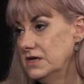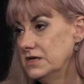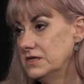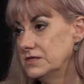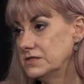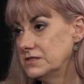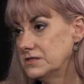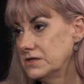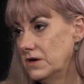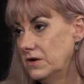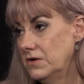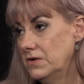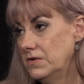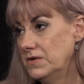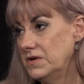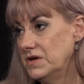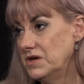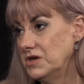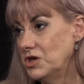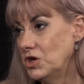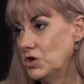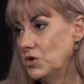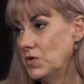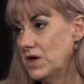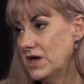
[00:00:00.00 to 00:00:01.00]
So
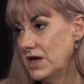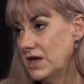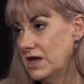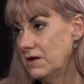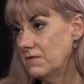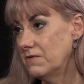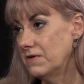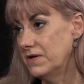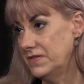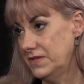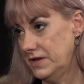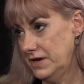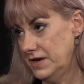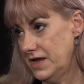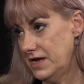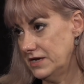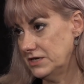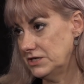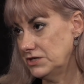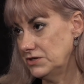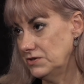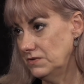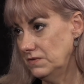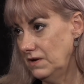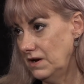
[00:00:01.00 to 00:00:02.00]
you here at the
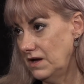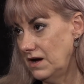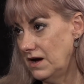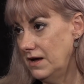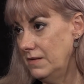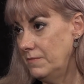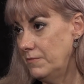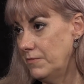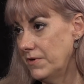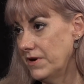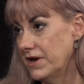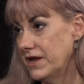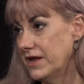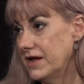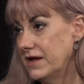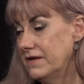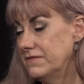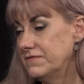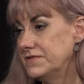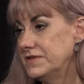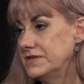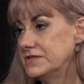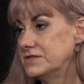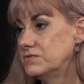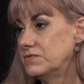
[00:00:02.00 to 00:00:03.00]
National Library
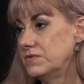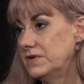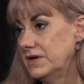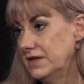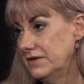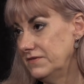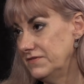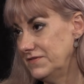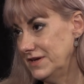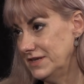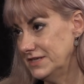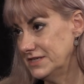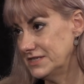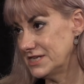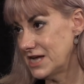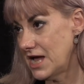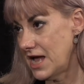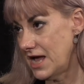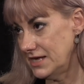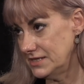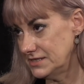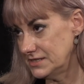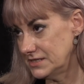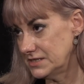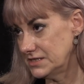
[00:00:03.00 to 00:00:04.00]
have this really
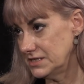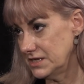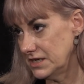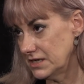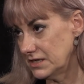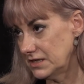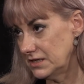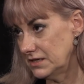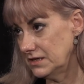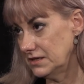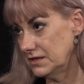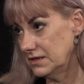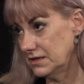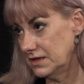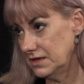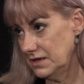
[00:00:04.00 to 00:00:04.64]
fantastic mm.